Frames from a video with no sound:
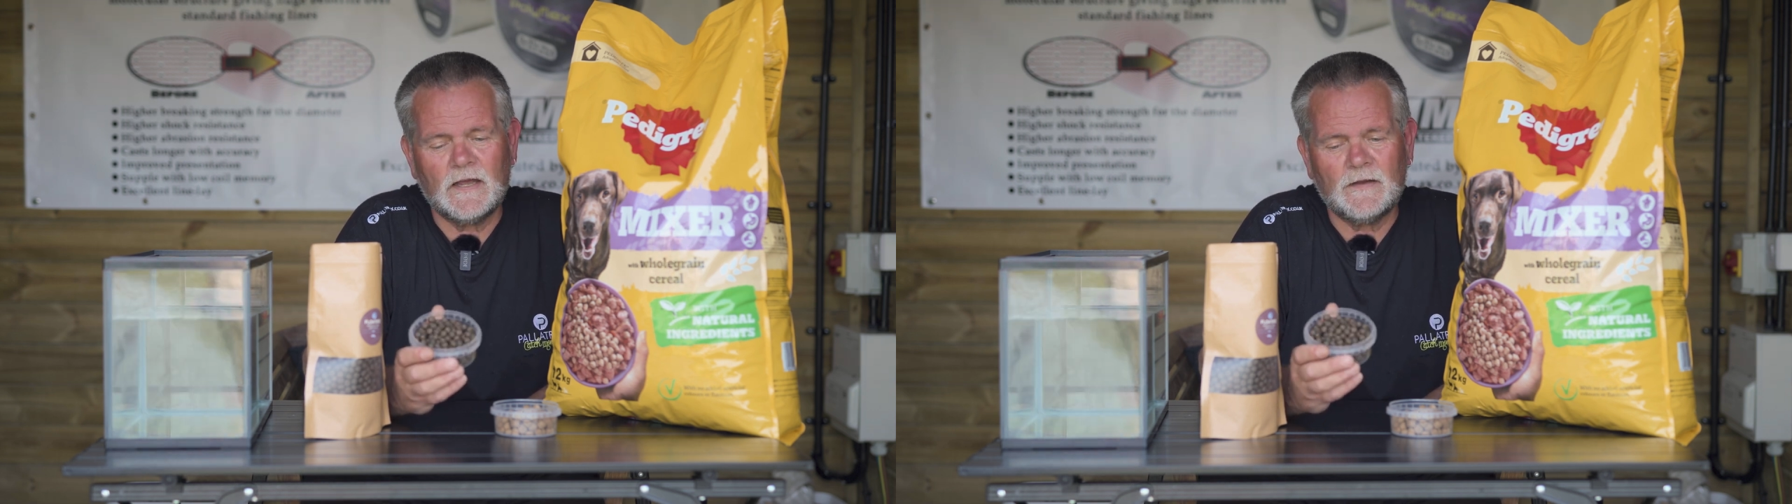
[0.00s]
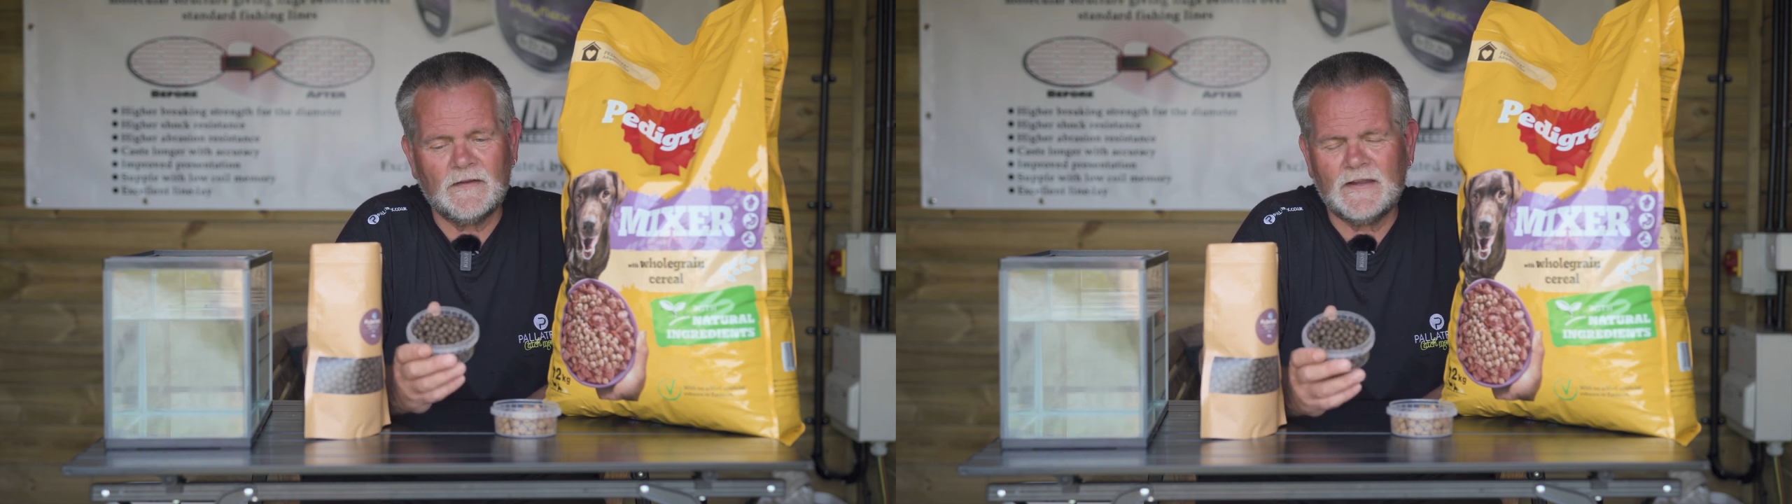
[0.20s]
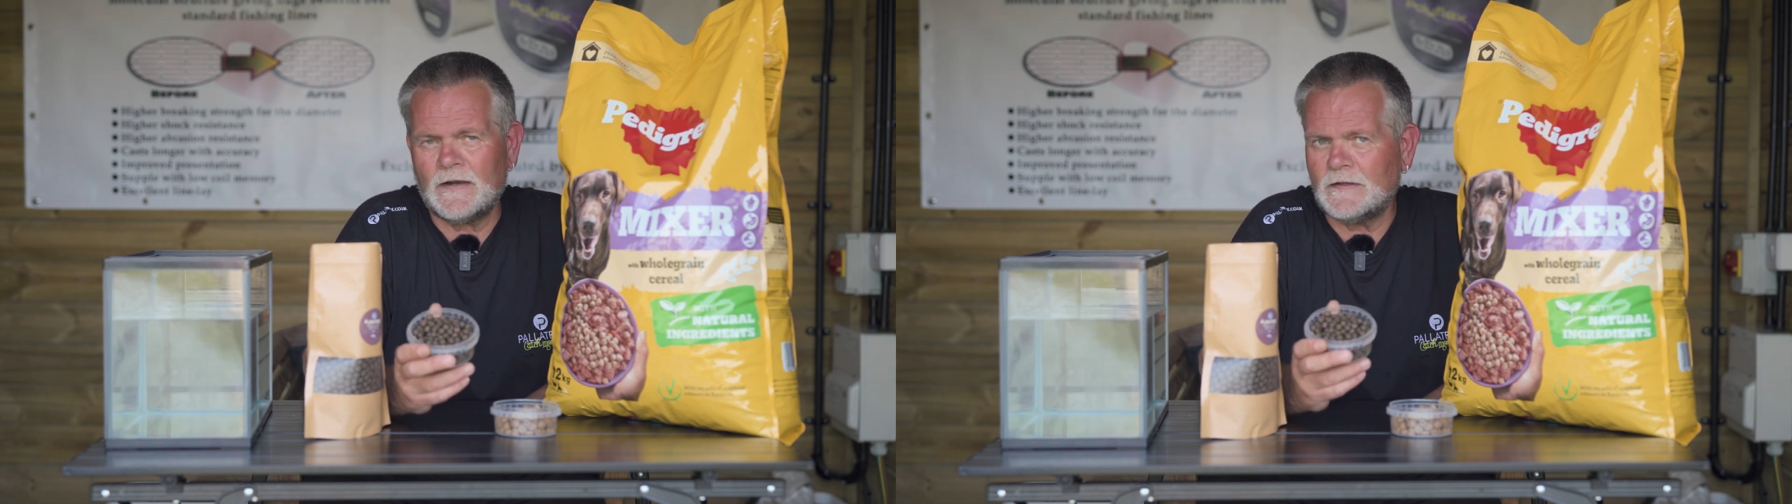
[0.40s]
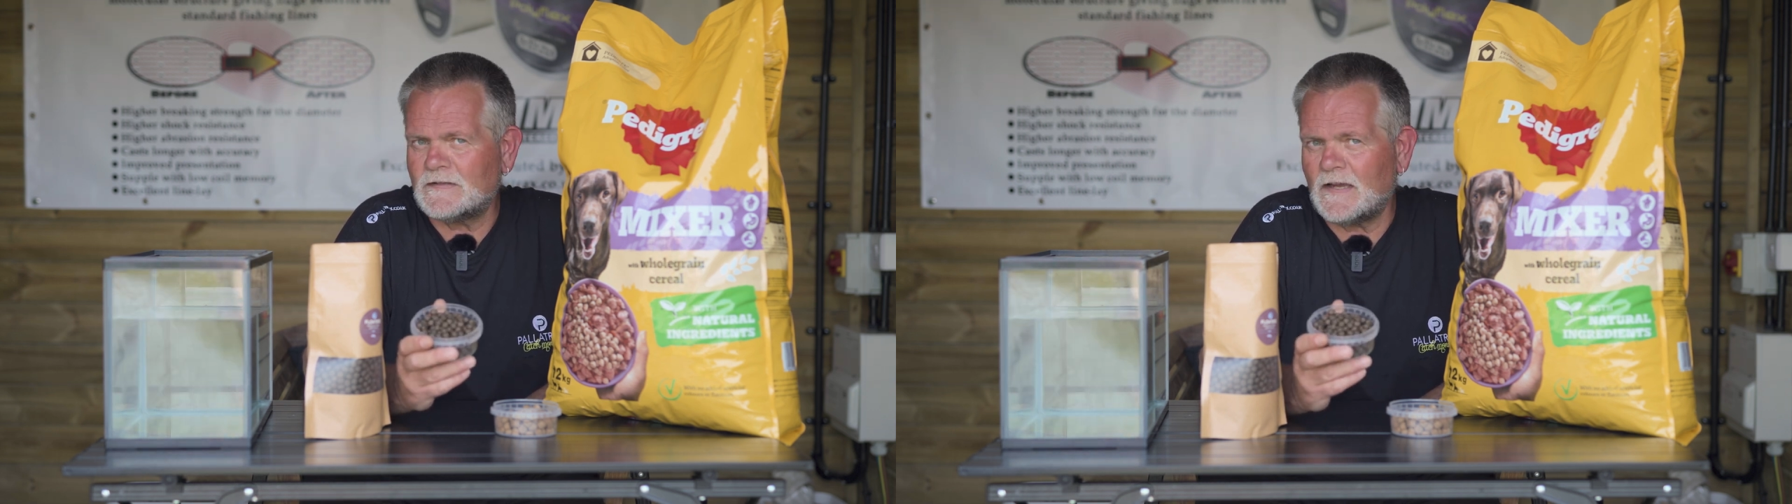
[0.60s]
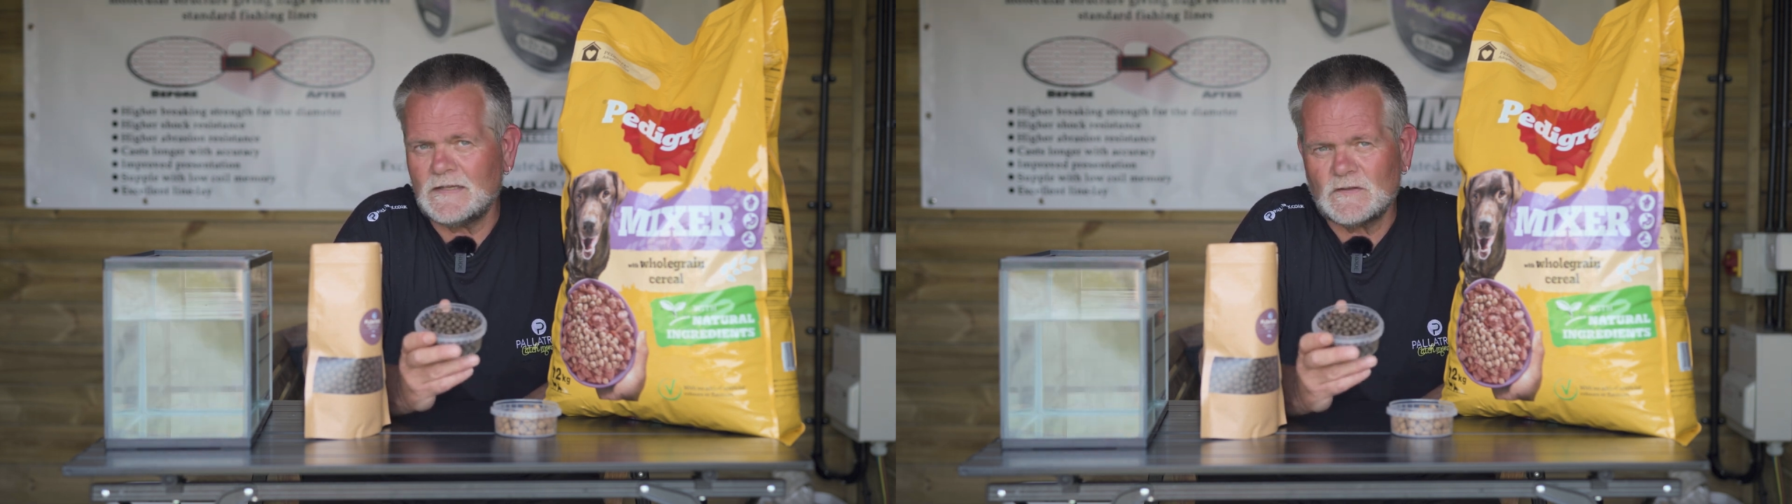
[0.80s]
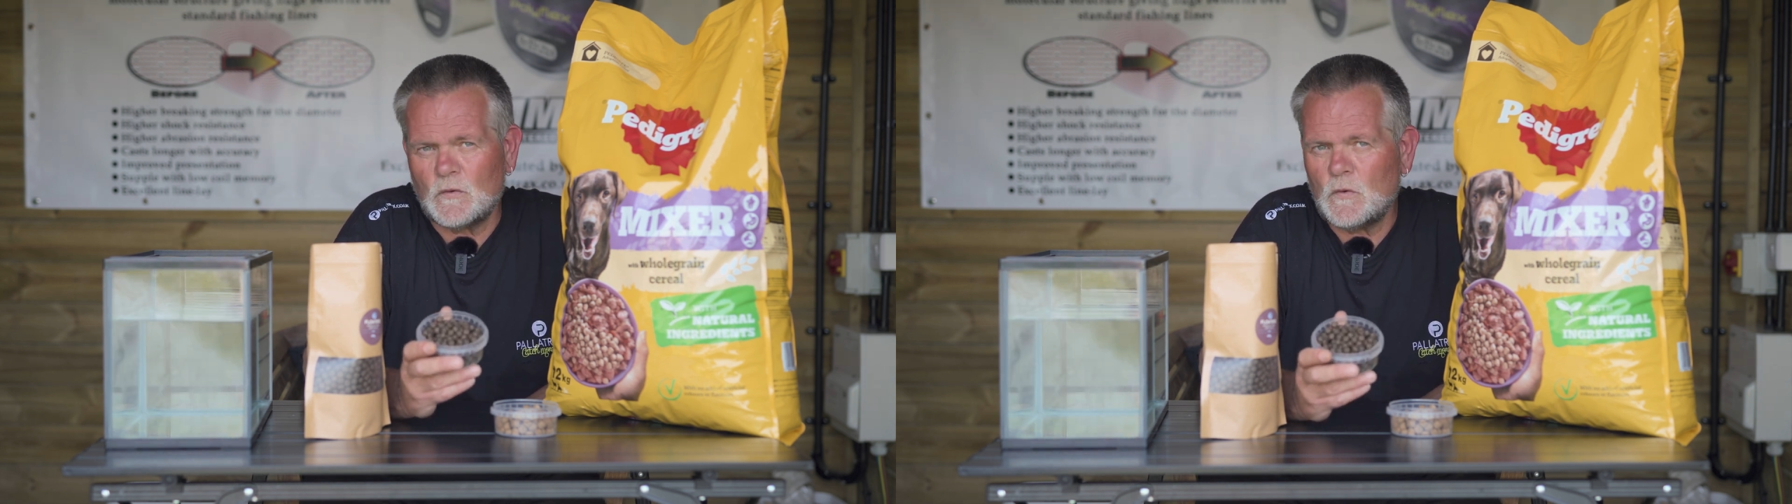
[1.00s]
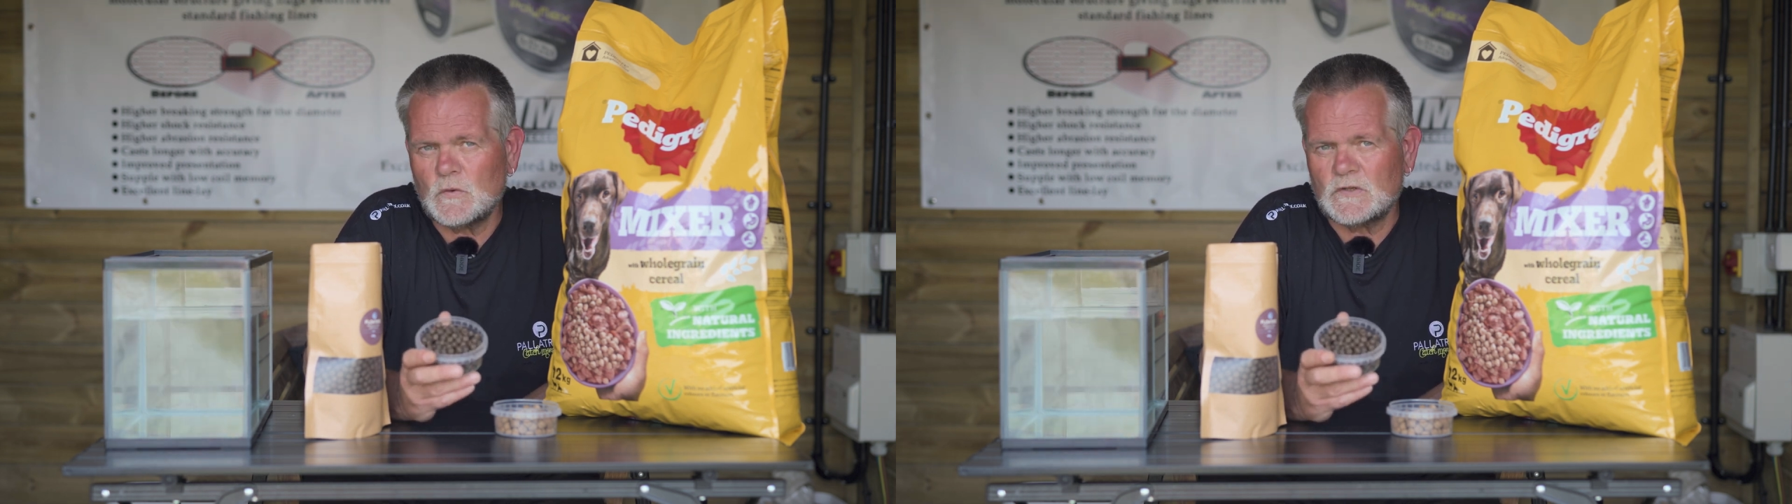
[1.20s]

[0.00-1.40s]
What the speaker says: And I'd say it's all